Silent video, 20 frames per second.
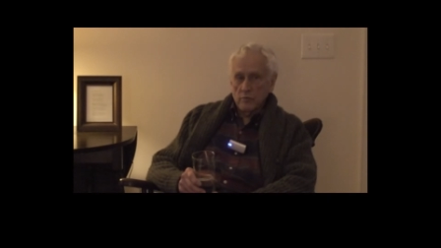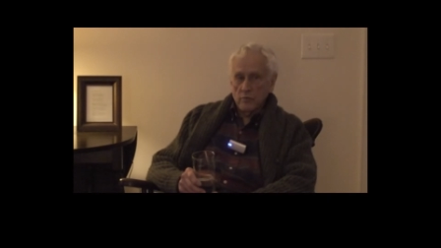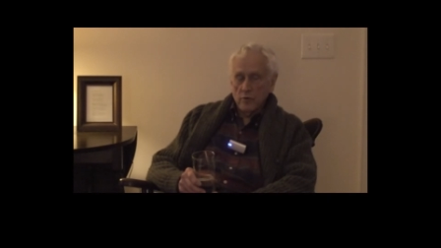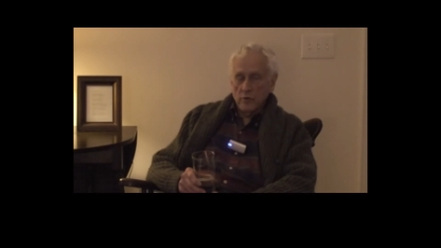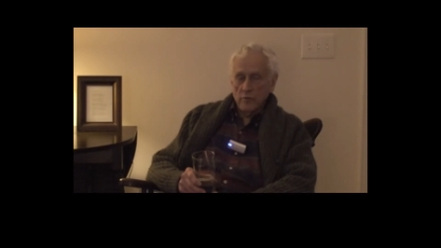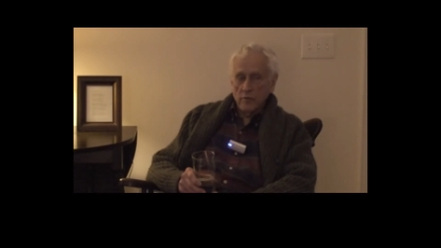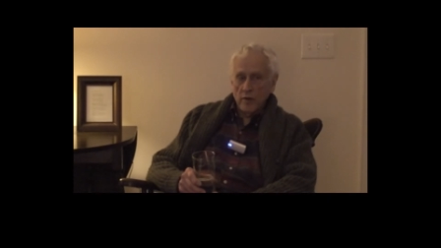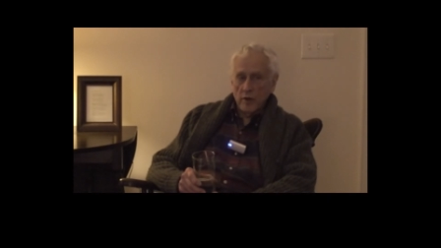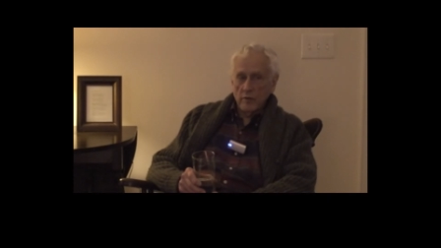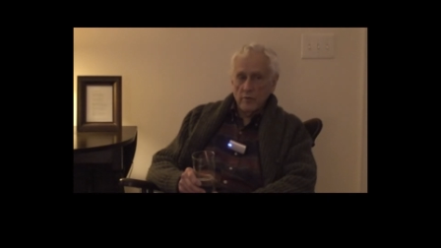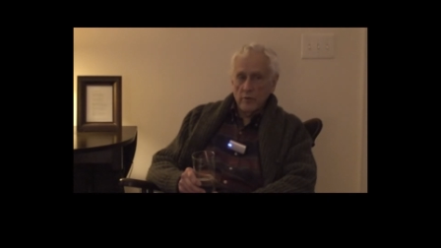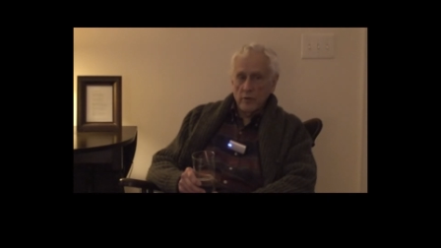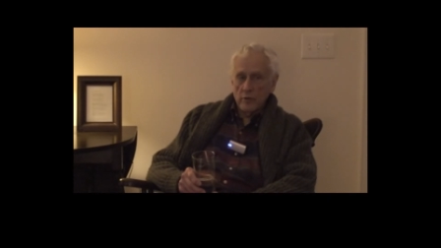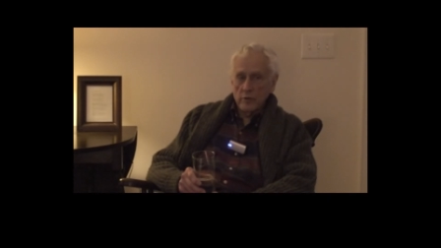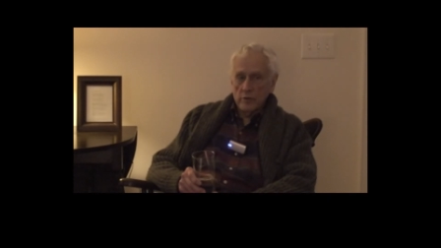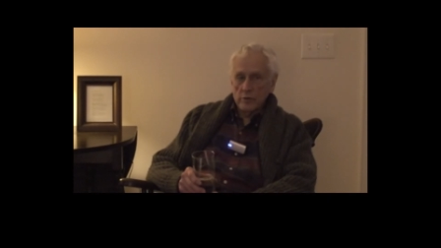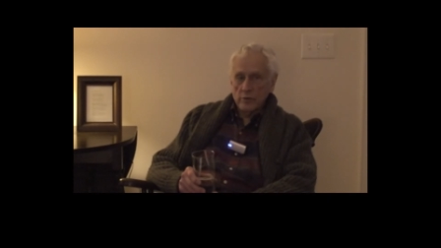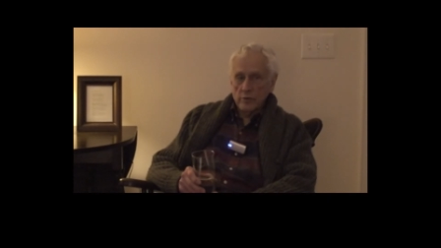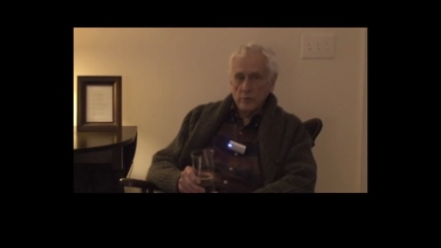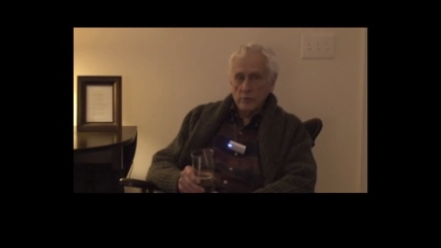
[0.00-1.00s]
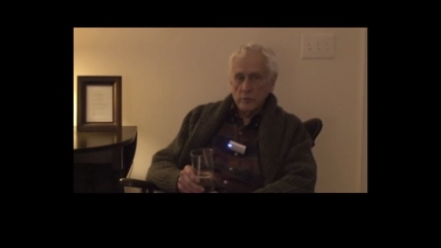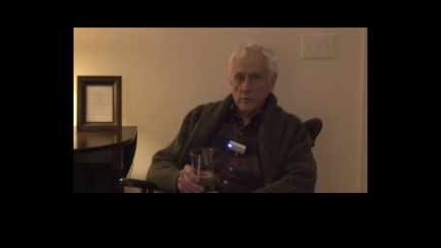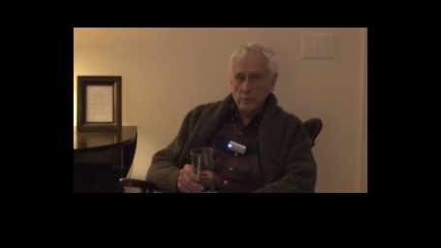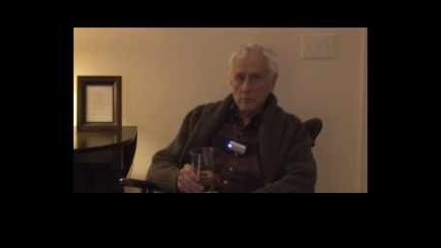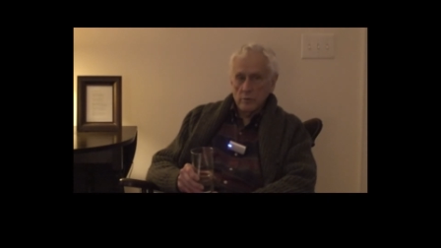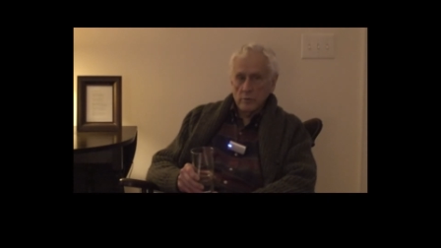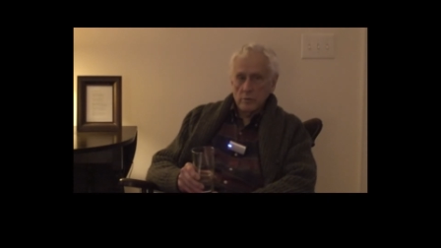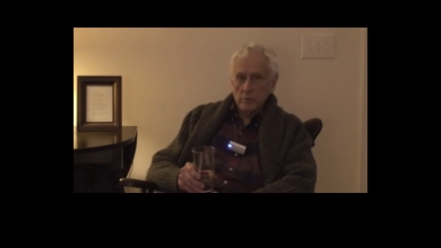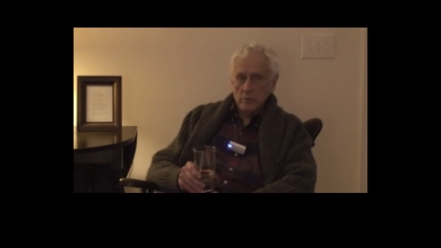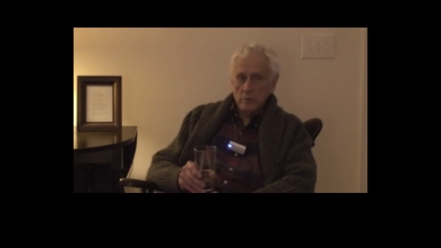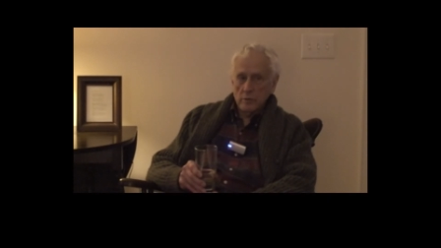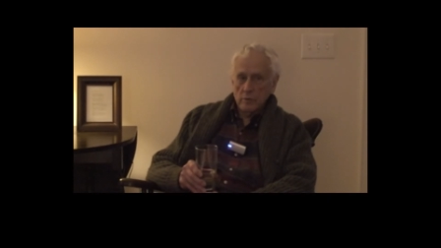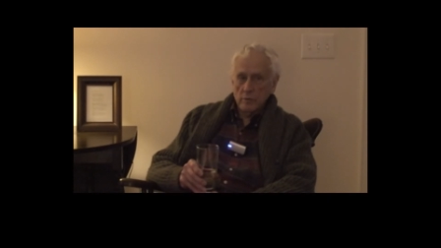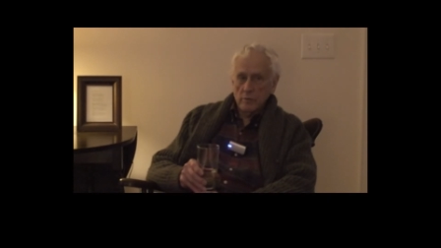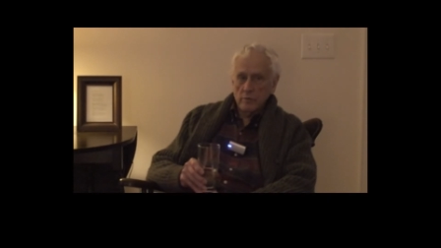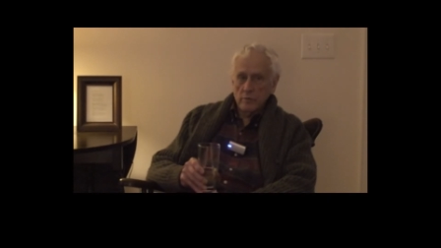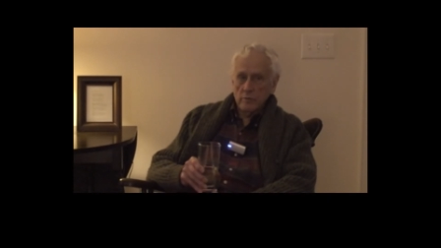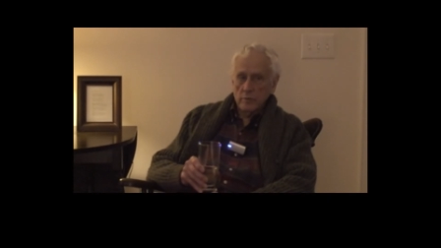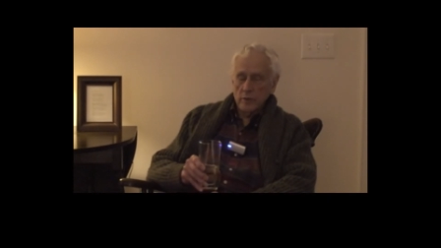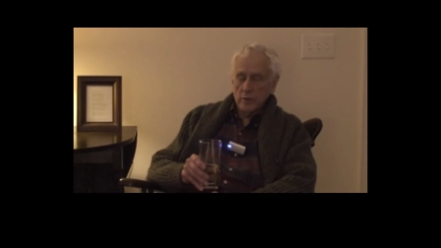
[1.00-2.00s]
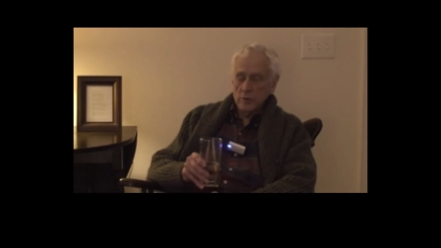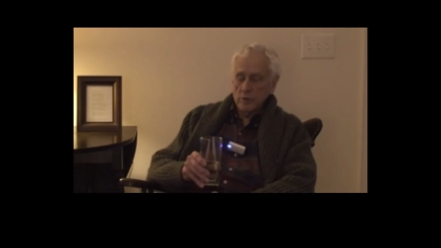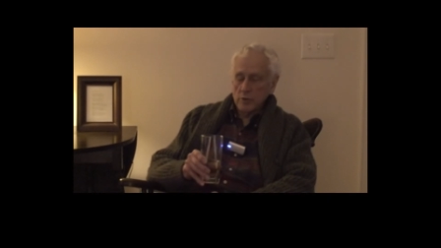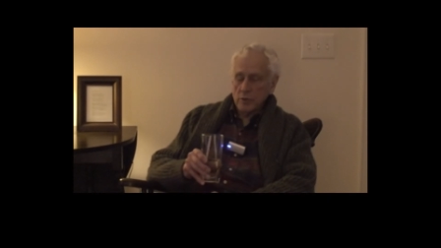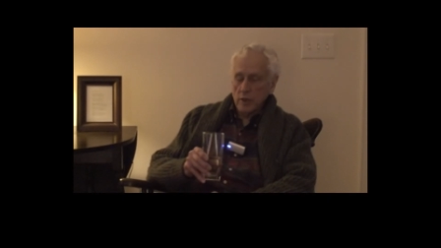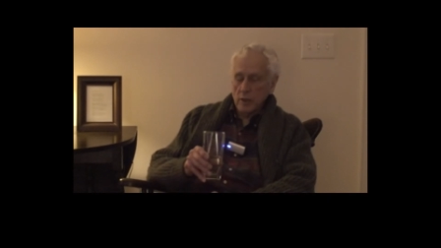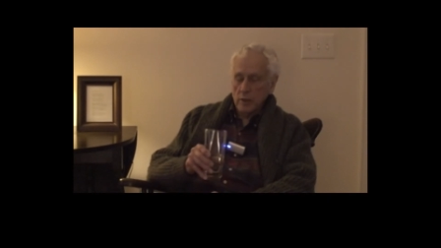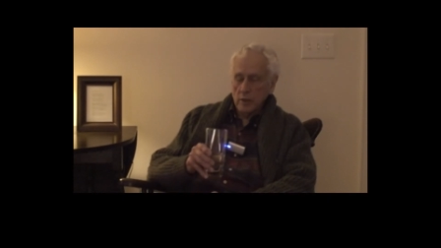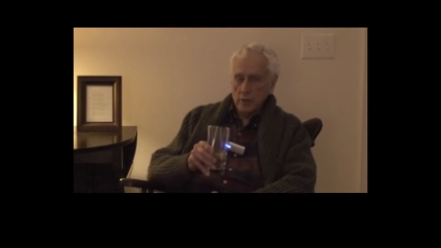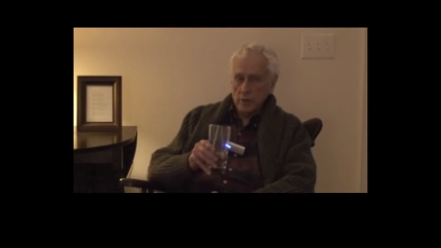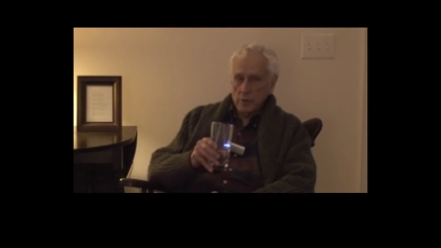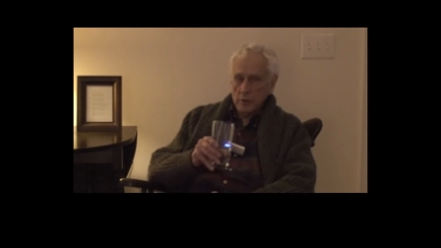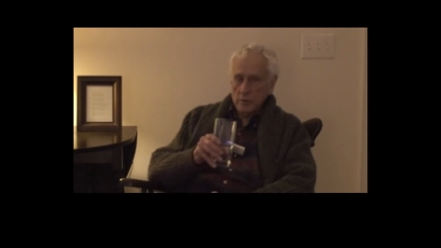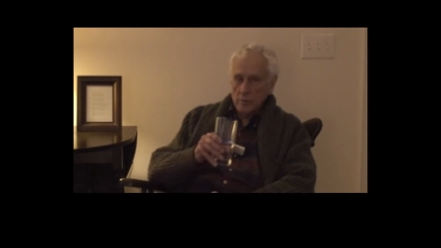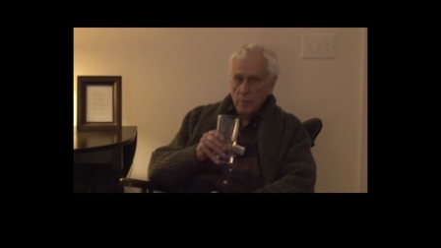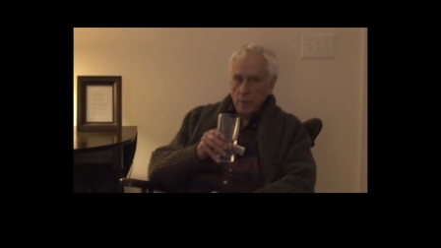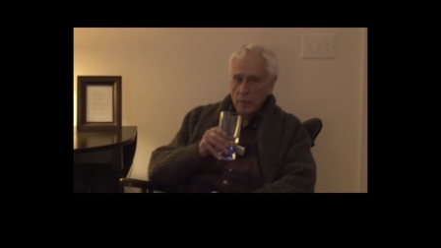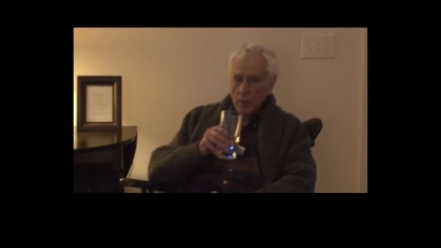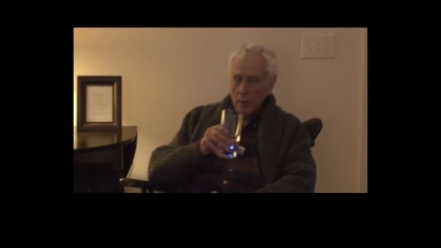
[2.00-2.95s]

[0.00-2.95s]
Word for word: four or five years of teachers college.